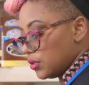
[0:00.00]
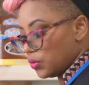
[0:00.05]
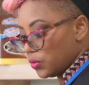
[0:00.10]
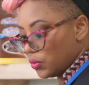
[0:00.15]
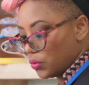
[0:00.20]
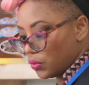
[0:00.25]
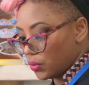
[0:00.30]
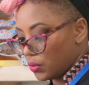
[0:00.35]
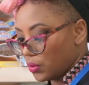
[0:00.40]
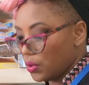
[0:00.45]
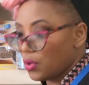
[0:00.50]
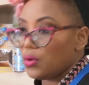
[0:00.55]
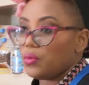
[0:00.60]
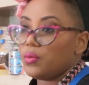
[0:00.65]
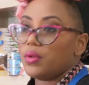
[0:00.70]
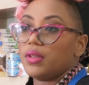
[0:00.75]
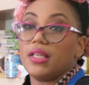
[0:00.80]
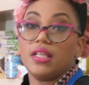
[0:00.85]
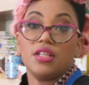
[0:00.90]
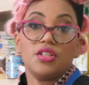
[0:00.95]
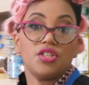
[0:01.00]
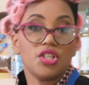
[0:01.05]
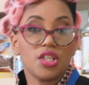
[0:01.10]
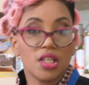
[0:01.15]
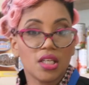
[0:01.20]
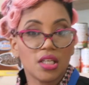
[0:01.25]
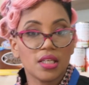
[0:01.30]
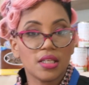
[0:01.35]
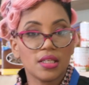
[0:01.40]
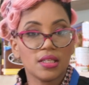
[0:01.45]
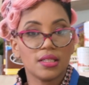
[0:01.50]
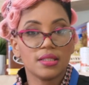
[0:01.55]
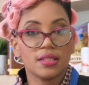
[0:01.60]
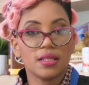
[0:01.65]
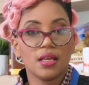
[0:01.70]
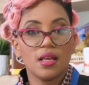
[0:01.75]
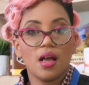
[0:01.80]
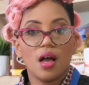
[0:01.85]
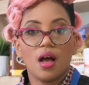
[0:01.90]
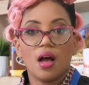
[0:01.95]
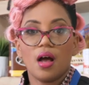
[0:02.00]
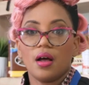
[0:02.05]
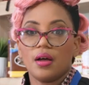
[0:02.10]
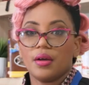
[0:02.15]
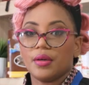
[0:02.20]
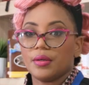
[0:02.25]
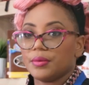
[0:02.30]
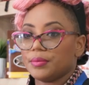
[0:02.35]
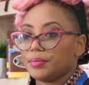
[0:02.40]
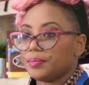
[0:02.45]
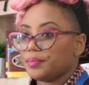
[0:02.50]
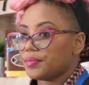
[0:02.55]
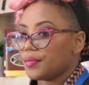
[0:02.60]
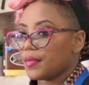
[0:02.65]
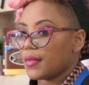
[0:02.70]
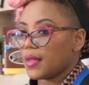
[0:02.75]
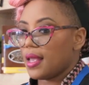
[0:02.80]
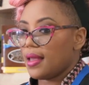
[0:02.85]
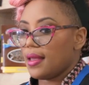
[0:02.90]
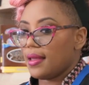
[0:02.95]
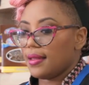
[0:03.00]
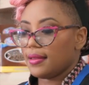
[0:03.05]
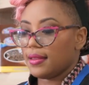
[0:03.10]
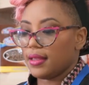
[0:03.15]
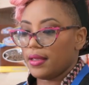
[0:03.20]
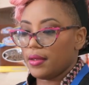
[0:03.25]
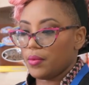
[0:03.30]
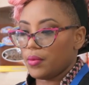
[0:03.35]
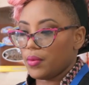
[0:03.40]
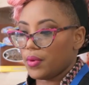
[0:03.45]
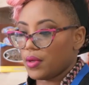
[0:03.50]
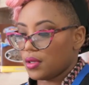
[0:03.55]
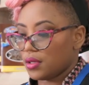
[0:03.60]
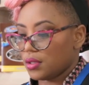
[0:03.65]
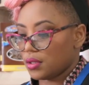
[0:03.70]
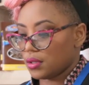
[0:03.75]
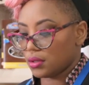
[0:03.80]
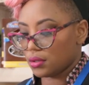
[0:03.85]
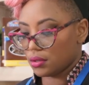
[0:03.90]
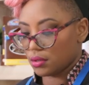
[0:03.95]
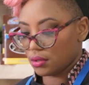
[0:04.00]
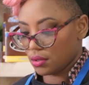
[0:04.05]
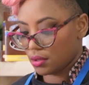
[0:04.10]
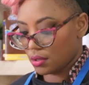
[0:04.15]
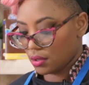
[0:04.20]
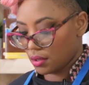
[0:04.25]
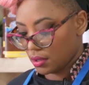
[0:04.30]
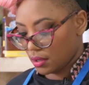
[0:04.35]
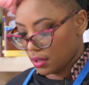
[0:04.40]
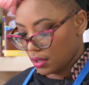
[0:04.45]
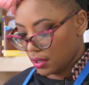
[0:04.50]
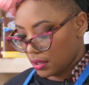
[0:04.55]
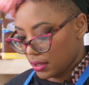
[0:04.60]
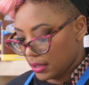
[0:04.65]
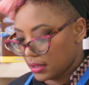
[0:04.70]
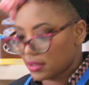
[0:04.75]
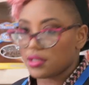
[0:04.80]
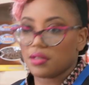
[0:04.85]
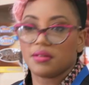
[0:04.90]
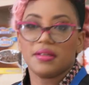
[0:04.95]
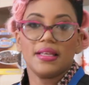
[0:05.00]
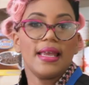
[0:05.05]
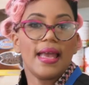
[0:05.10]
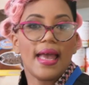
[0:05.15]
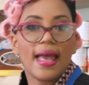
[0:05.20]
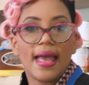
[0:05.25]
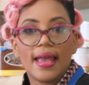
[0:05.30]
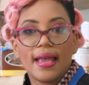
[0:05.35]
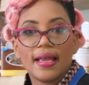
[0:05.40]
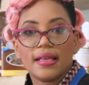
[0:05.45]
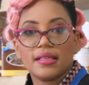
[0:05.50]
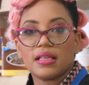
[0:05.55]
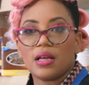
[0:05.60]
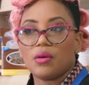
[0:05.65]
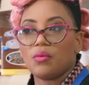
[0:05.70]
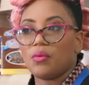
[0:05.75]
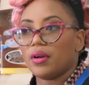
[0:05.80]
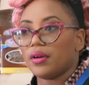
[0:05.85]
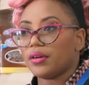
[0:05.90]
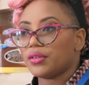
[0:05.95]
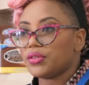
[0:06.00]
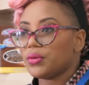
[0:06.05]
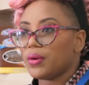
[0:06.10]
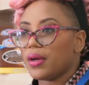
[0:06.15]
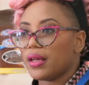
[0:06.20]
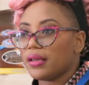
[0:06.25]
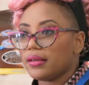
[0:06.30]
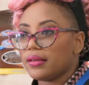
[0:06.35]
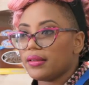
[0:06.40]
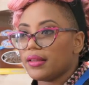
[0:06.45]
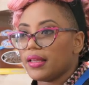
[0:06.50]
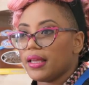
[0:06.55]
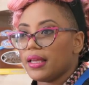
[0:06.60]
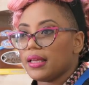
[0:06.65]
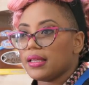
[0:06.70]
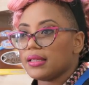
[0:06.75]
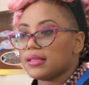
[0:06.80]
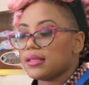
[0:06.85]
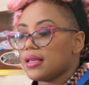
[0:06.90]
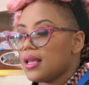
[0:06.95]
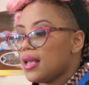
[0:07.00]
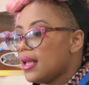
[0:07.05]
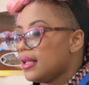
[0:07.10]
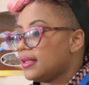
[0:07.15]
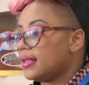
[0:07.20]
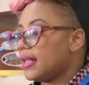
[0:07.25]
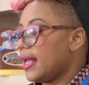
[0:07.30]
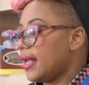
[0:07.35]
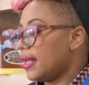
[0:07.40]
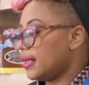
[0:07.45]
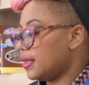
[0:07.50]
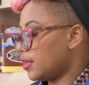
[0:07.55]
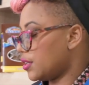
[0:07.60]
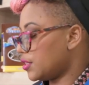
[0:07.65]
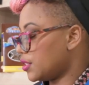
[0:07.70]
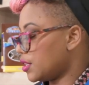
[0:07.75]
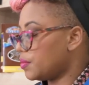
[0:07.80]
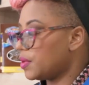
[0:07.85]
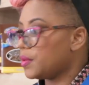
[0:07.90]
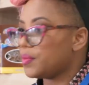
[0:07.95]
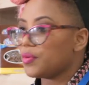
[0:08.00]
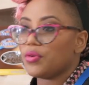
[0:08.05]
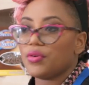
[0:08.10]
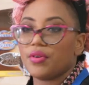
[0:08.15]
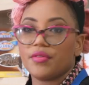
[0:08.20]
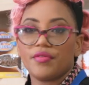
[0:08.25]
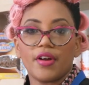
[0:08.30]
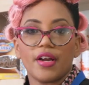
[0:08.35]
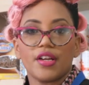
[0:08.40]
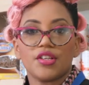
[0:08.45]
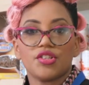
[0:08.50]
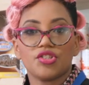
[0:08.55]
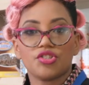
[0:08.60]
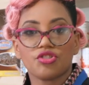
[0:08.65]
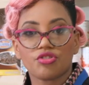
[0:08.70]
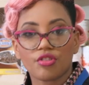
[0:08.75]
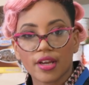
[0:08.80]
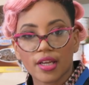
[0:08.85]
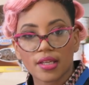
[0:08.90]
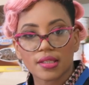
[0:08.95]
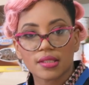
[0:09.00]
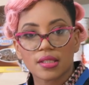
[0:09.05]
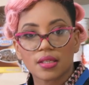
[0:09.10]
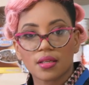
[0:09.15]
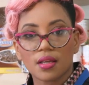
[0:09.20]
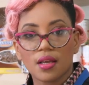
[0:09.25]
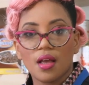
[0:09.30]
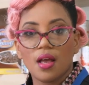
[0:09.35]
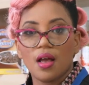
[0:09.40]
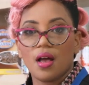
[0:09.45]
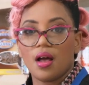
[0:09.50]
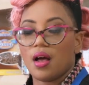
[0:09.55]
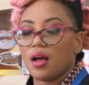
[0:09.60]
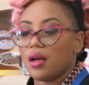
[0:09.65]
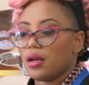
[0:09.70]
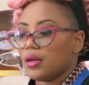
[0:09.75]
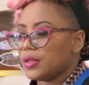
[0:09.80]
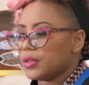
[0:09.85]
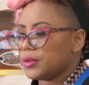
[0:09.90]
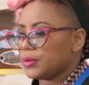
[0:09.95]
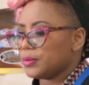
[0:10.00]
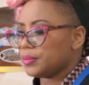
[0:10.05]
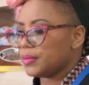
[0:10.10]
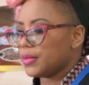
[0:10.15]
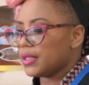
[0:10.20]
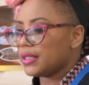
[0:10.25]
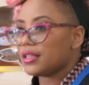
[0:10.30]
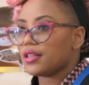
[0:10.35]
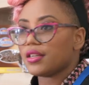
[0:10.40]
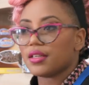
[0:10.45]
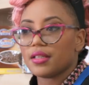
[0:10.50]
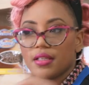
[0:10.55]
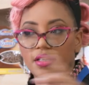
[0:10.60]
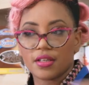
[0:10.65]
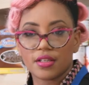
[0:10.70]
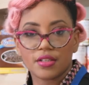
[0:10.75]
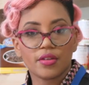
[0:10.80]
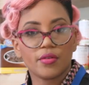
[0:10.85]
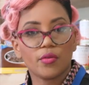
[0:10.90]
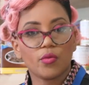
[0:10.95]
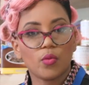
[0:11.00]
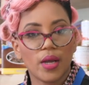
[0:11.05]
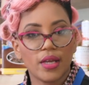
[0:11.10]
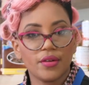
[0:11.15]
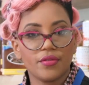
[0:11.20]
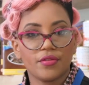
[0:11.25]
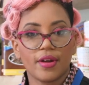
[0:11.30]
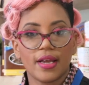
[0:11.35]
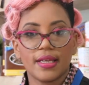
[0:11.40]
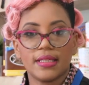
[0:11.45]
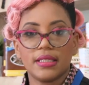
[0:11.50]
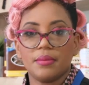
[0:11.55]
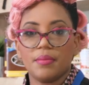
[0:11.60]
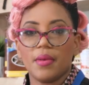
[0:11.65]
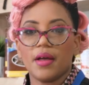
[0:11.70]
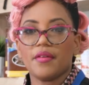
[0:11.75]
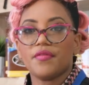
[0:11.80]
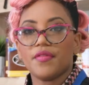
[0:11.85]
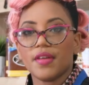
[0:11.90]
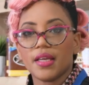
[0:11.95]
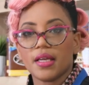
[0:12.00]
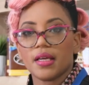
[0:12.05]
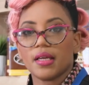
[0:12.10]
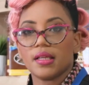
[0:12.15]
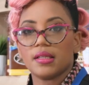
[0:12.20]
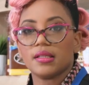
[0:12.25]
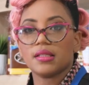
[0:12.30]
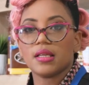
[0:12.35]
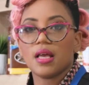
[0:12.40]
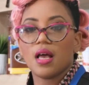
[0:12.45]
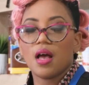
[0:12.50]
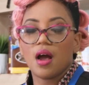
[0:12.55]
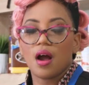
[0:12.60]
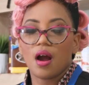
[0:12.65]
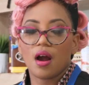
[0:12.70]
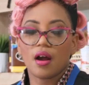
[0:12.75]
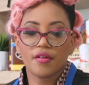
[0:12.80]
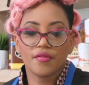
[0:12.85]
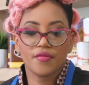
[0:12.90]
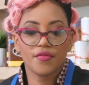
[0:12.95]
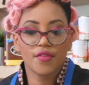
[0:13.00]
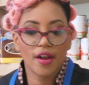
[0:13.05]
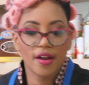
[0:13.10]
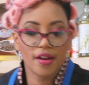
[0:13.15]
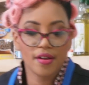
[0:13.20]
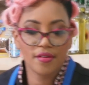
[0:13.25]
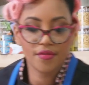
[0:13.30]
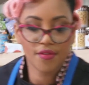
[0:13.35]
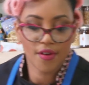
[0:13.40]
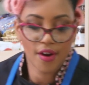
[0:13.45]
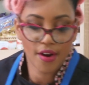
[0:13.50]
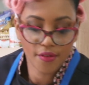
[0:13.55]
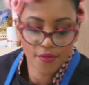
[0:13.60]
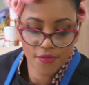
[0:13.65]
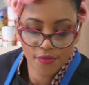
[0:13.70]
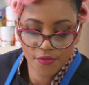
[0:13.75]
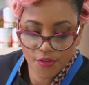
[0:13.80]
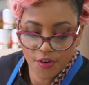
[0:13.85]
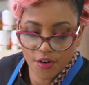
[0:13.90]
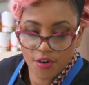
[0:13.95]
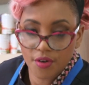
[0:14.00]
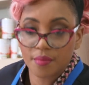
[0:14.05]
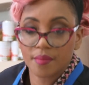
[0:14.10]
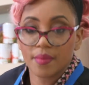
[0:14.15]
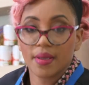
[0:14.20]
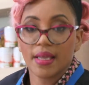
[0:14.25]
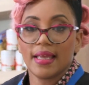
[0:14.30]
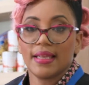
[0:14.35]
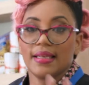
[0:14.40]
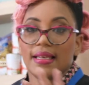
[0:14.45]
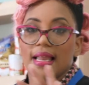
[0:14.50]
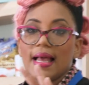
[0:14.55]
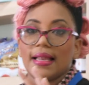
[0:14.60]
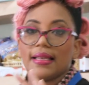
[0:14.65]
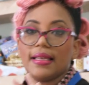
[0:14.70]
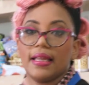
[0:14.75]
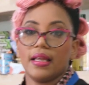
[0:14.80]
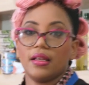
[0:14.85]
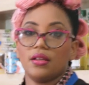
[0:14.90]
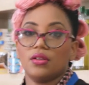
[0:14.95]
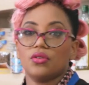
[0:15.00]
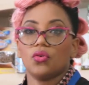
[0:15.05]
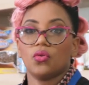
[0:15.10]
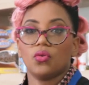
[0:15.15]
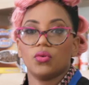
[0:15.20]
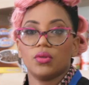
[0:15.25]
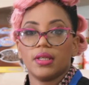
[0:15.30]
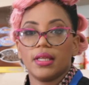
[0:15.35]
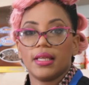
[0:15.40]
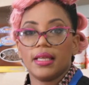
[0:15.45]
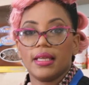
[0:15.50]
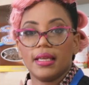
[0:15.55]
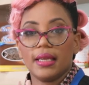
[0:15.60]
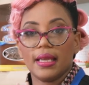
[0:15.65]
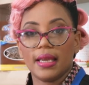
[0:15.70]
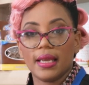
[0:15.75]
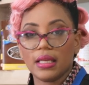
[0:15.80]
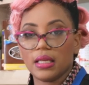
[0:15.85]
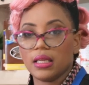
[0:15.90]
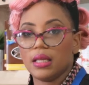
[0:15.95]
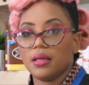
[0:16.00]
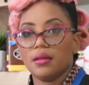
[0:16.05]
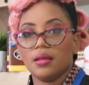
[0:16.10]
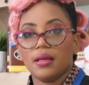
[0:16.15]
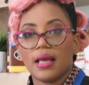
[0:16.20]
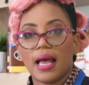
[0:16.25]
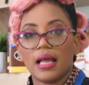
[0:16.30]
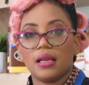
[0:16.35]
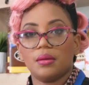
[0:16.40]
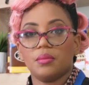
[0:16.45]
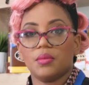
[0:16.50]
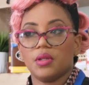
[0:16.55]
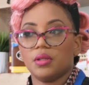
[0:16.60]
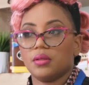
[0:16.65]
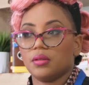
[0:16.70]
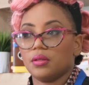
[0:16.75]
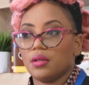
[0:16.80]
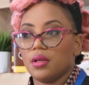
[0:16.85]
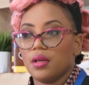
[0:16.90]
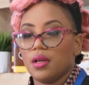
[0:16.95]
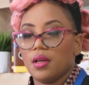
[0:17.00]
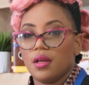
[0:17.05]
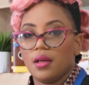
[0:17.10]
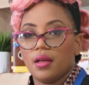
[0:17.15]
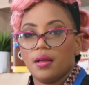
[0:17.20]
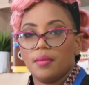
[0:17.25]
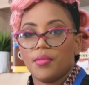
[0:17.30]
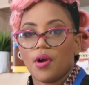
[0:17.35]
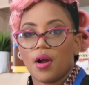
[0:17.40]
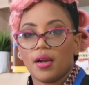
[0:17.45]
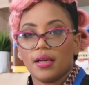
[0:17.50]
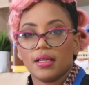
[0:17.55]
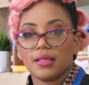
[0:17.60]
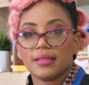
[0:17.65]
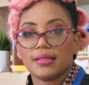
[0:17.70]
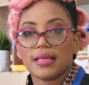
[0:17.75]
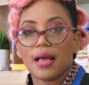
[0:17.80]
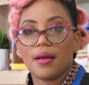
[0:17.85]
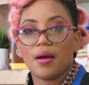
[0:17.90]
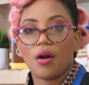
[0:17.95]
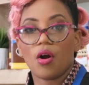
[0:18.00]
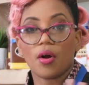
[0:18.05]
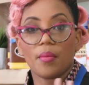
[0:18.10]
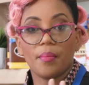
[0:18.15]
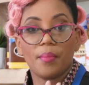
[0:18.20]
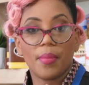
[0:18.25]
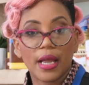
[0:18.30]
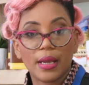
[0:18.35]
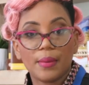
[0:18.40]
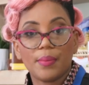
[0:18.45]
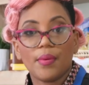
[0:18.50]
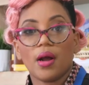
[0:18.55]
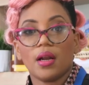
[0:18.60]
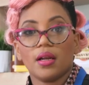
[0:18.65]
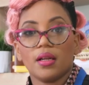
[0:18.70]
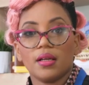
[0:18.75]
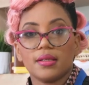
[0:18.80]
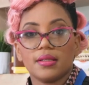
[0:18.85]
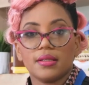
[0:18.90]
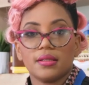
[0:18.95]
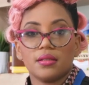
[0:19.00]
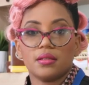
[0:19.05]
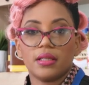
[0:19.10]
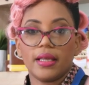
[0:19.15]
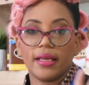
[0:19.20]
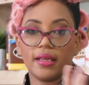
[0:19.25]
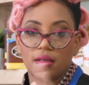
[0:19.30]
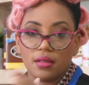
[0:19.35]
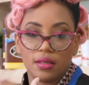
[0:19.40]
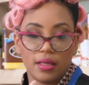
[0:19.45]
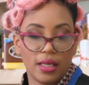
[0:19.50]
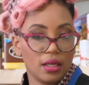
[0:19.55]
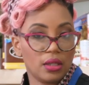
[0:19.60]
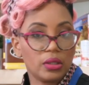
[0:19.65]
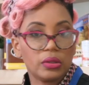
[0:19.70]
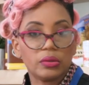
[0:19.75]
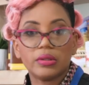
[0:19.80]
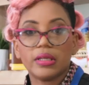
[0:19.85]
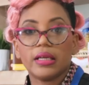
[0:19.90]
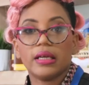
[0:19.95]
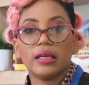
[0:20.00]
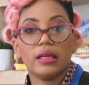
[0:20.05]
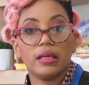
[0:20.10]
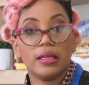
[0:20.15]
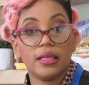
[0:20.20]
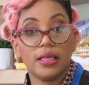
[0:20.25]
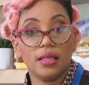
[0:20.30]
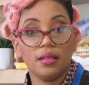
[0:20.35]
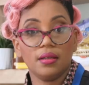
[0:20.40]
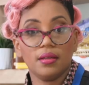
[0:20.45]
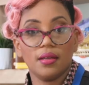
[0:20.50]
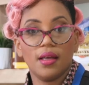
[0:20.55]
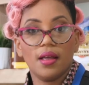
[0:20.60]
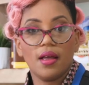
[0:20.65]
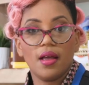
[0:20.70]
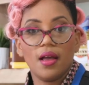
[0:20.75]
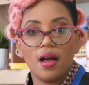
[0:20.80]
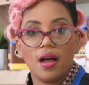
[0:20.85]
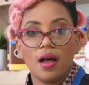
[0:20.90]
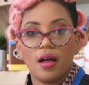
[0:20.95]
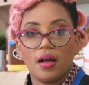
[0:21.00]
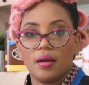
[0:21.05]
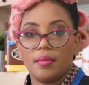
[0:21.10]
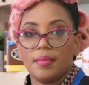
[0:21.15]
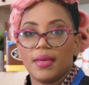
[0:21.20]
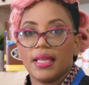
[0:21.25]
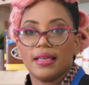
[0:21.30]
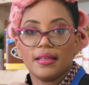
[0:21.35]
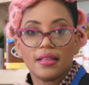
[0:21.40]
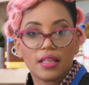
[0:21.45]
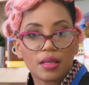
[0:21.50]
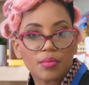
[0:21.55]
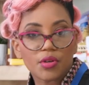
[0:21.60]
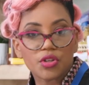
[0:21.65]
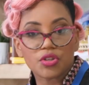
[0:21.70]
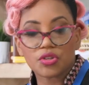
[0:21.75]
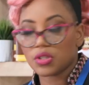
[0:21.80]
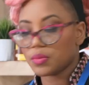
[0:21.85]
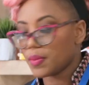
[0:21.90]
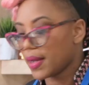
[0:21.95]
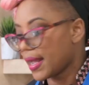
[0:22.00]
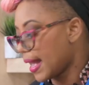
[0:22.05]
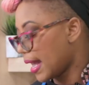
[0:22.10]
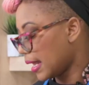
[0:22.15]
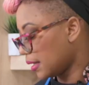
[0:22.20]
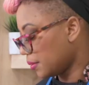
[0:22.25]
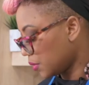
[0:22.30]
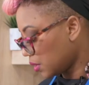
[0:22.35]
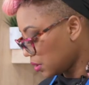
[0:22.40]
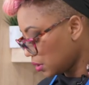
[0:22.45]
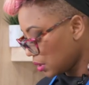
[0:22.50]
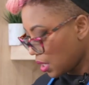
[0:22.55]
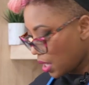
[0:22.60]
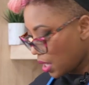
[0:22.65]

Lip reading: who will eat cheese. They will still eat eggs and 1 or 2 other things. Then there's some people who are very strict. There's a wide variety, but vegans are very, very firm in that they don't eat any animal products or byproducts, like including honey, anything produced by animal.